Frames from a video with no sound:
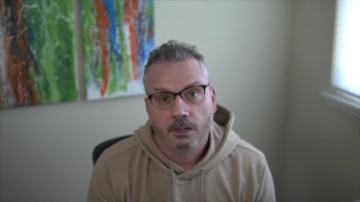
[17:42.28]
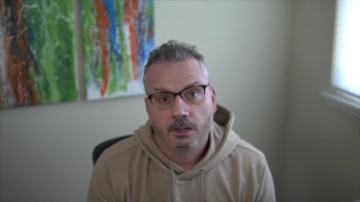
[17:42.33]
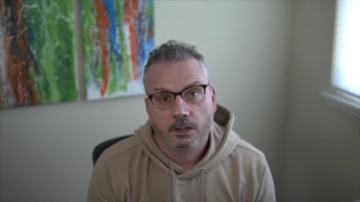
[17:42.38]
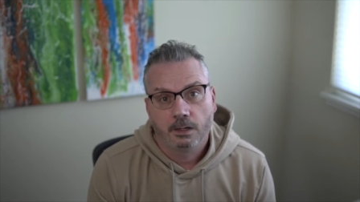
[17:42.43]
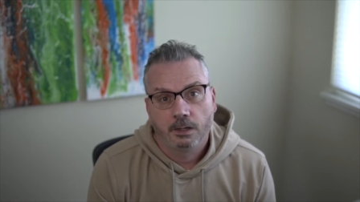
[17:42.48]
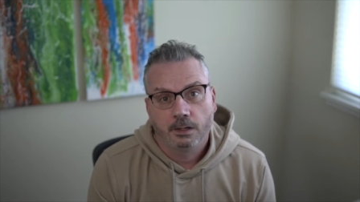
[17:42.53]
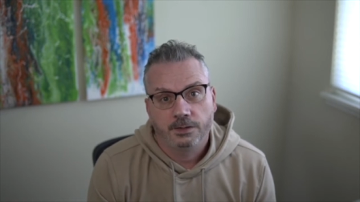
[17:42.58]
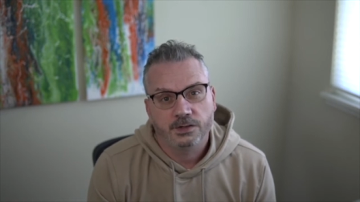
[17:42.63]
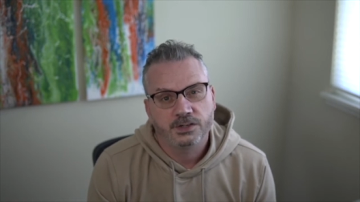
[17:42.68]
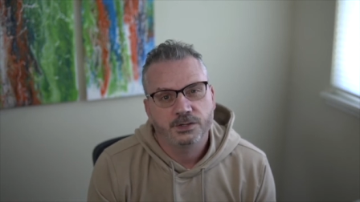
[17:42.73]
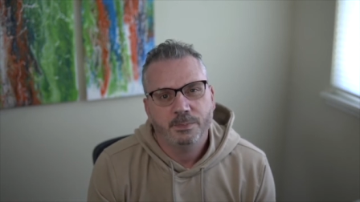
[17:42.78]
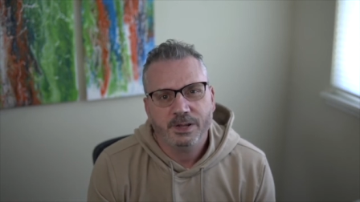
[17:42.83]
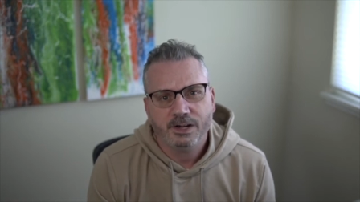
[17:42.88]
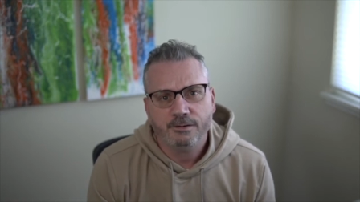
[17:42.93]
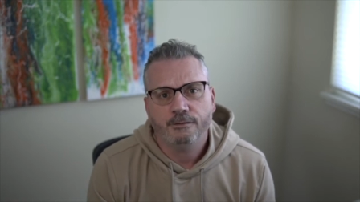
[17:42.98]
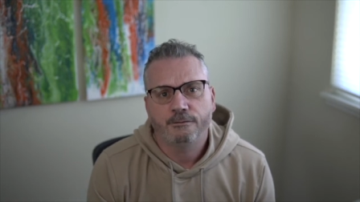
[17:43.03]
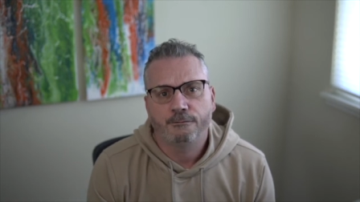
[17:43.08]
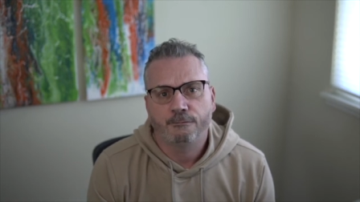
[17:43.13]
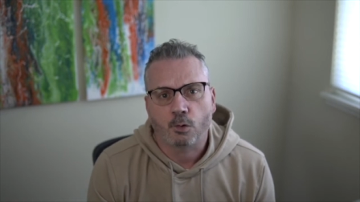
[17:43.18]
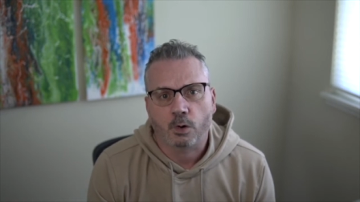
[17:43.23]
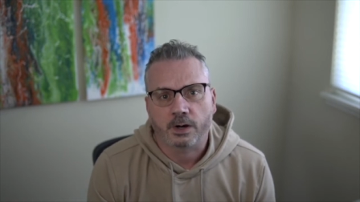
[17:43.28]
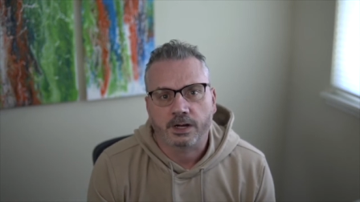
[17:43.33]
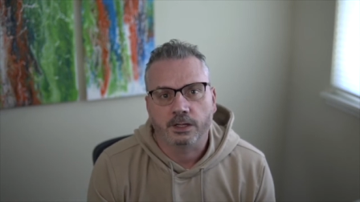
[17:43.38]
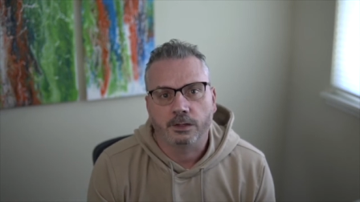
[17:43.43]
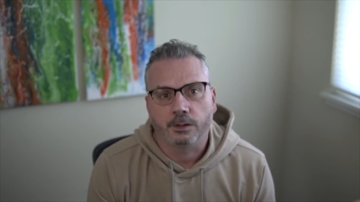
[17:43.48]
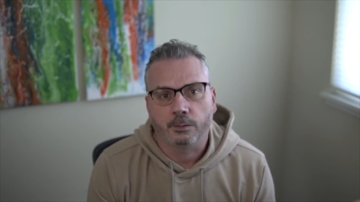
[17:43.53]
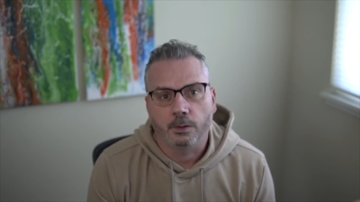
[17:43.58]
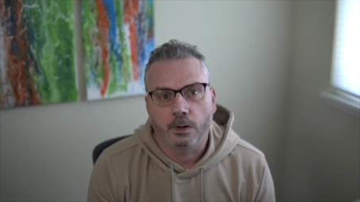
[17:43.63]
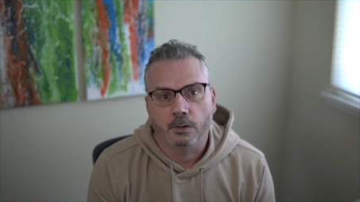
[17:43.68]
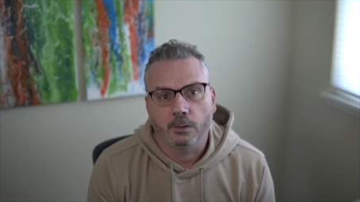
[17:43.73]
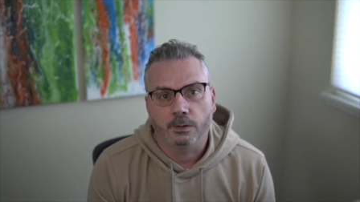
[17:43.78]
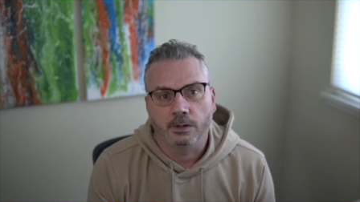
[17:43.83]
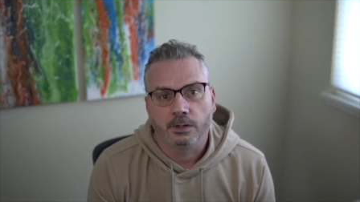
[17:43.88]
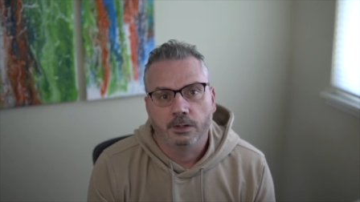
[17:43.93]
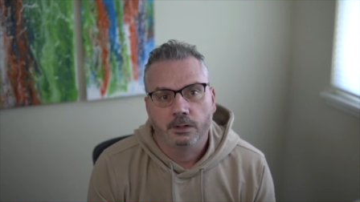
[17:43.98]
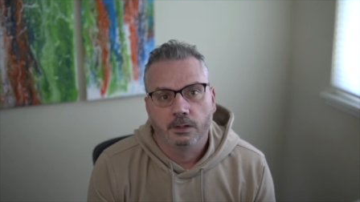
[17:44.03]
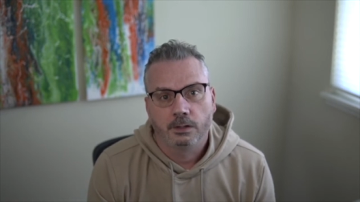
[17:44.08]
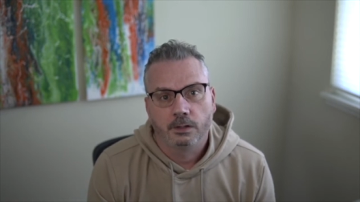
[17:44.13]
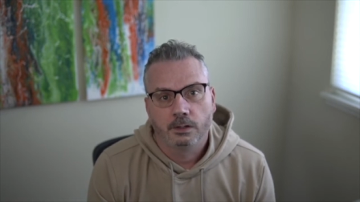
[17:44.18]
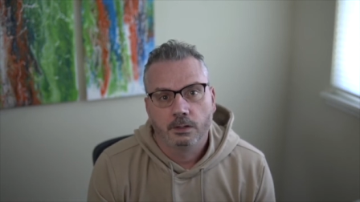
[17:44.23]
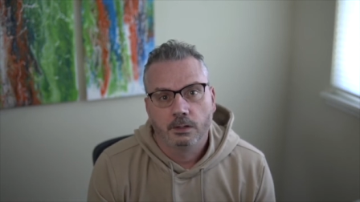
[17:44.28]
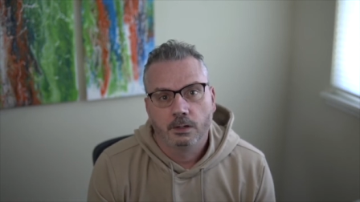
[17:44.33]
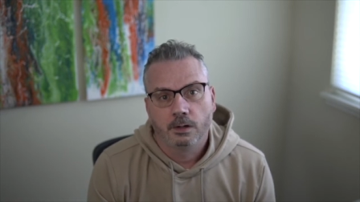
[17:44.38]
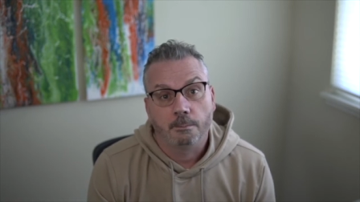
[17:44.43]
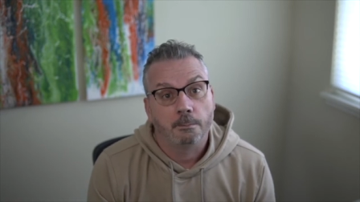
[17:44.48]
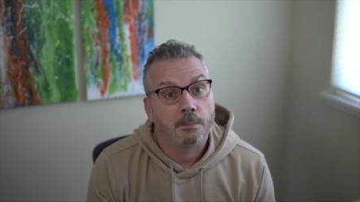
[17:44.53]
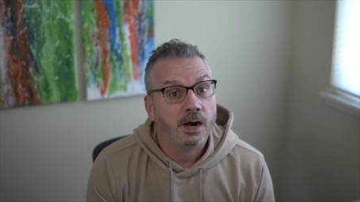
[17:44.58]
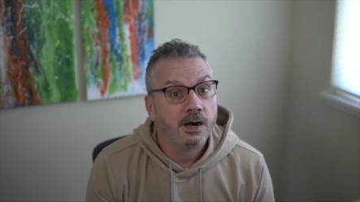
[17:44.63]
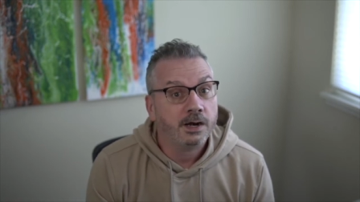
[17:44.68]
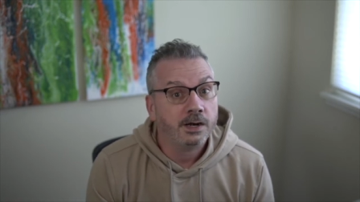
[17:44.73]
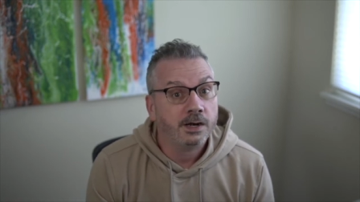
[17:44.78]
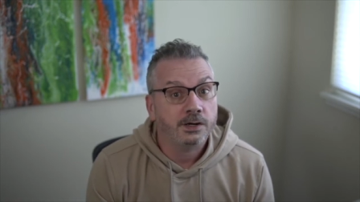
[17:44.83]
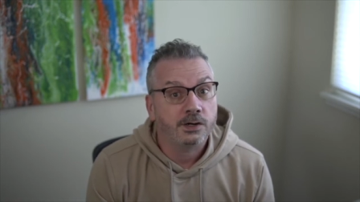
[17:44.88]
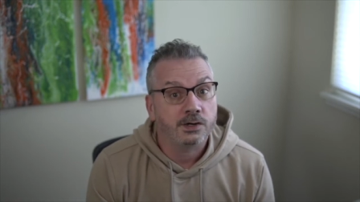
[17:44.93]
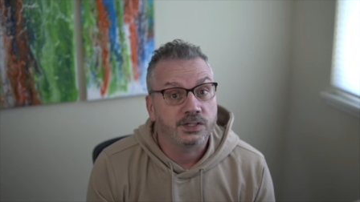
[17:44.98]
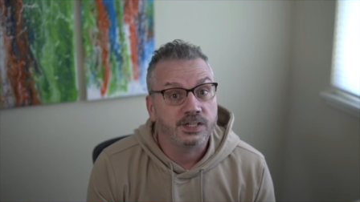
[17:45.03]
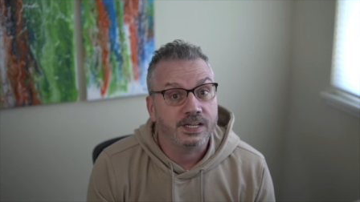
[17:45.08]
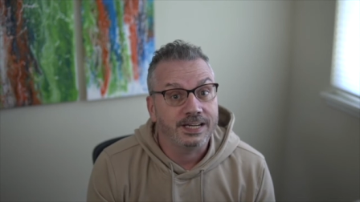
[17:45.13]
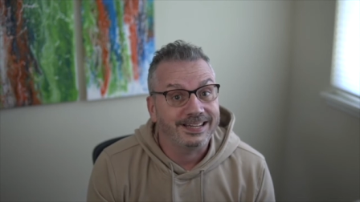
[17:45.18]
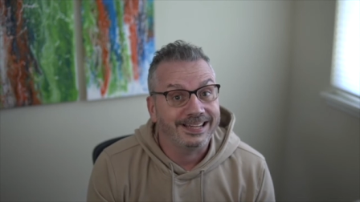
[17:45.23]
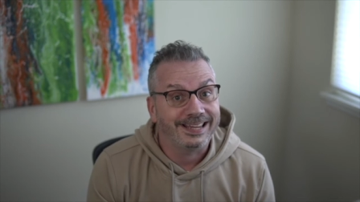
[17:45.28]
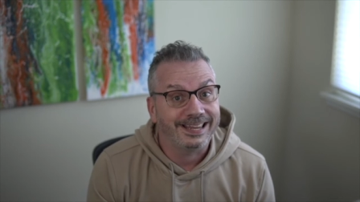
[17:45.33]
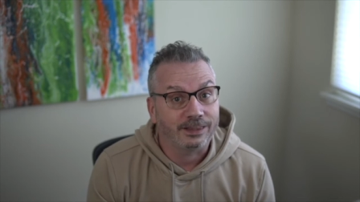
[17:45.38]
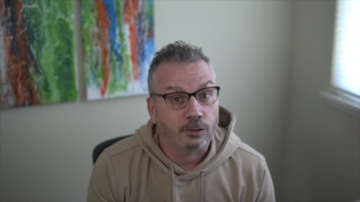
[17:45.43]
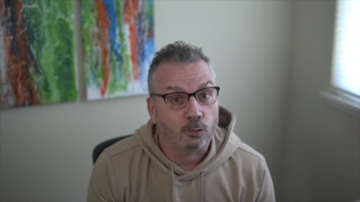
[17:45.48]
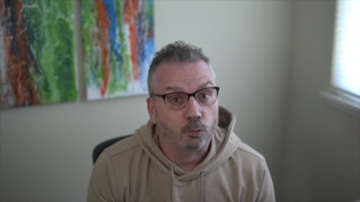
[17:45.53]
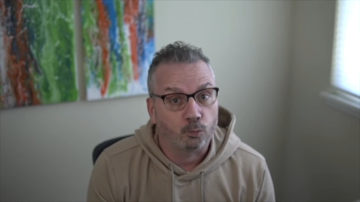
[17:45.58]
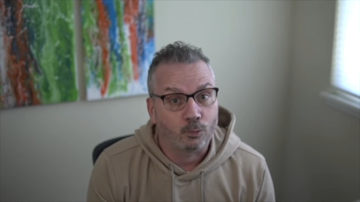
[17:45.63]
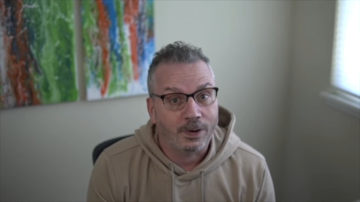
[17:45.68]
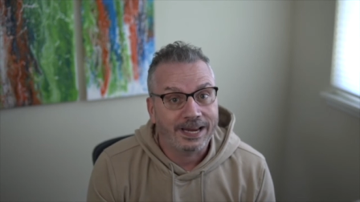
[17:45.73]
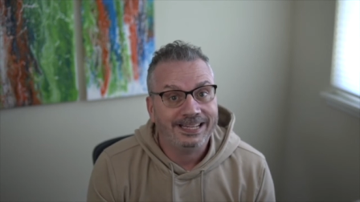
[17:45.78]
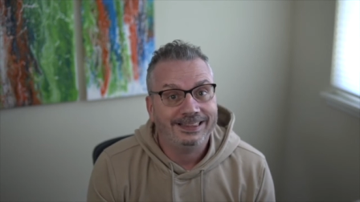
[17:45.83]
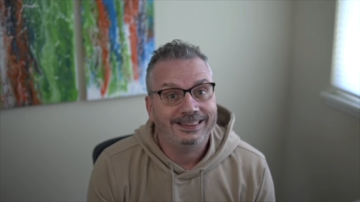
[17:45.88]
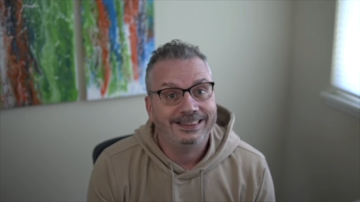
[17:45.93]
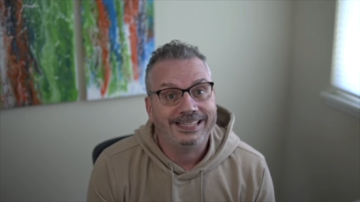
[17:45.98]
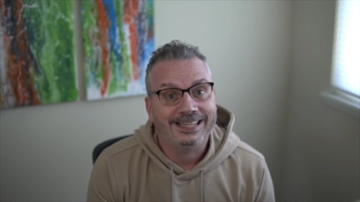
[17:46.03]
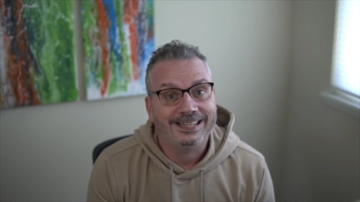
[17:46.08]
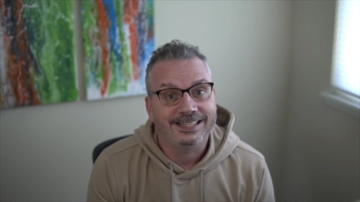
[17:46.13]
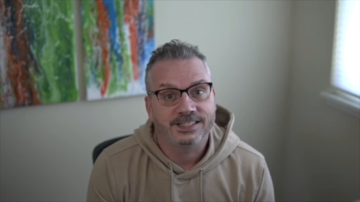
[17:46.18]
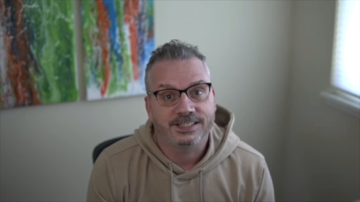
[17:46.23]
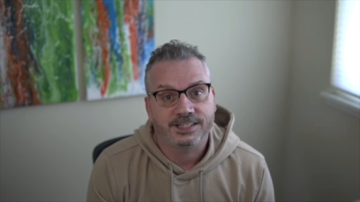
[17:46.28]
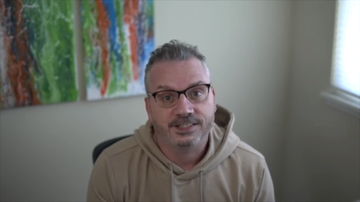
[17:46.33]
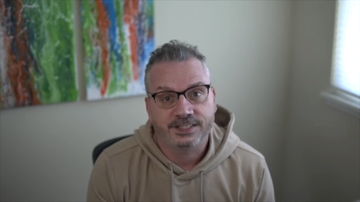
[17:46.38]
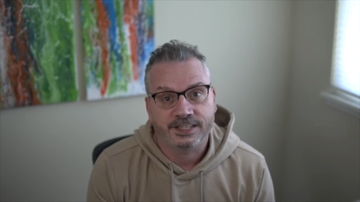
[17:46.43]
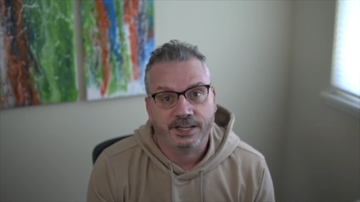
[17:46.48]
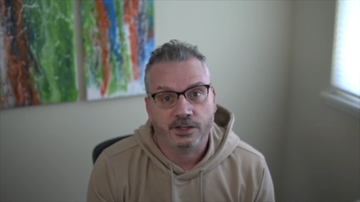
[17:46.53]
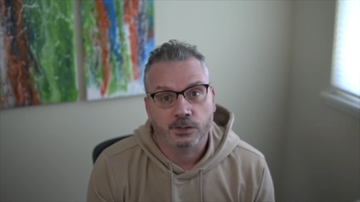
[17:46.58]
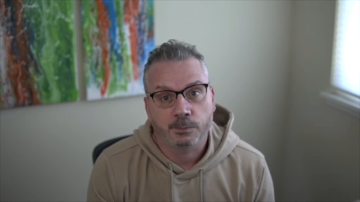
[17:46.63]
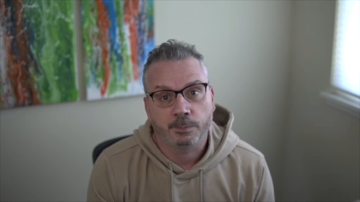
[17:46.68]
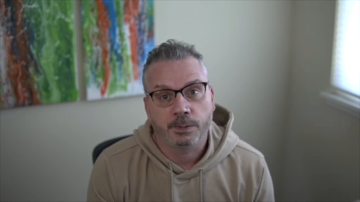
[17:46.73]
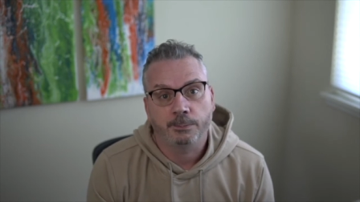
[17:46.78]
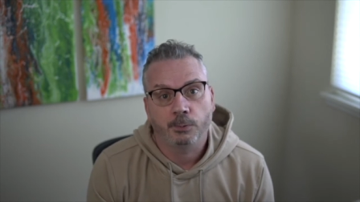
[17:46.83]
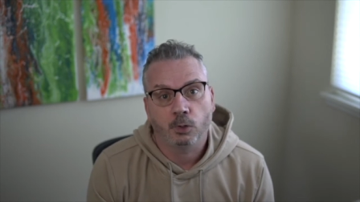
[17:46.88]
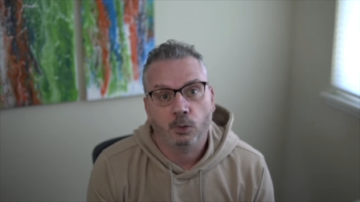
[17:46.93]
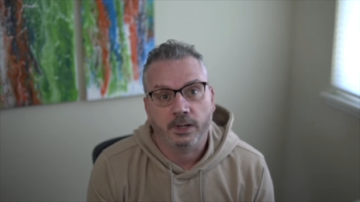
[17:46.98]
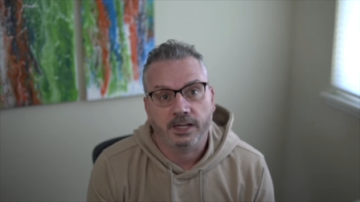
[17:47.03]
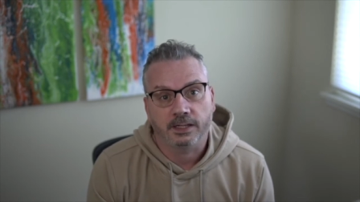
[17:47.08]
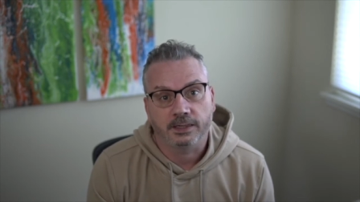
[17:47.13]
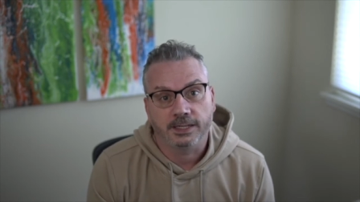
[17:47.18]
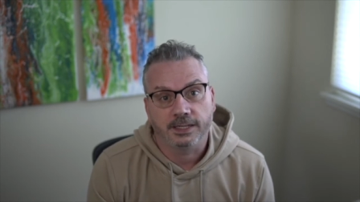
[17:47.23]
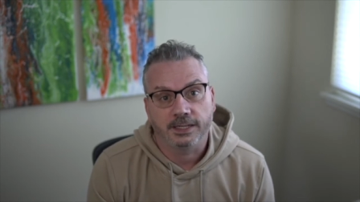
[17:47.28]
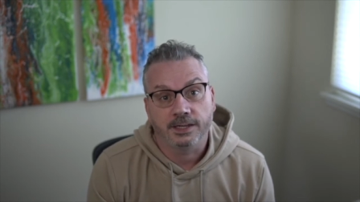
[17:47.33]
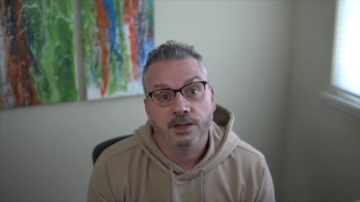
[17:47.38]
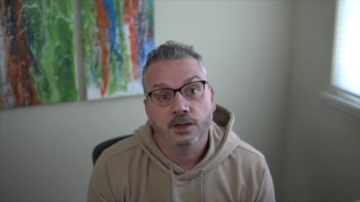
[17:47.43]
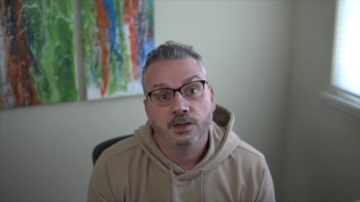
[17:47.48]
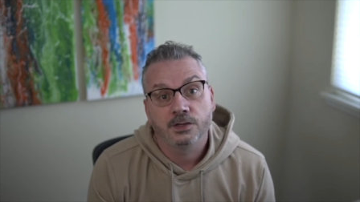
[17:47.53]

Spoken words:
There's a bit of a fork in the road. Marketers need to get the right leads to salespeople quickly